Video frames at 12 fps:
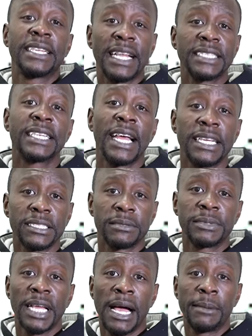and that's had
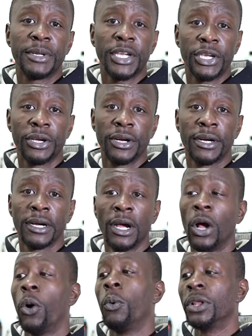some time to cure,
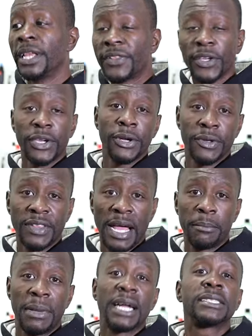we'll either cure
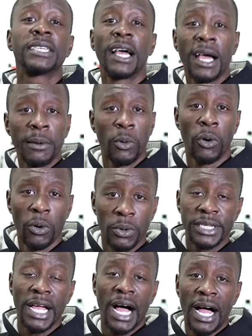that by time or with the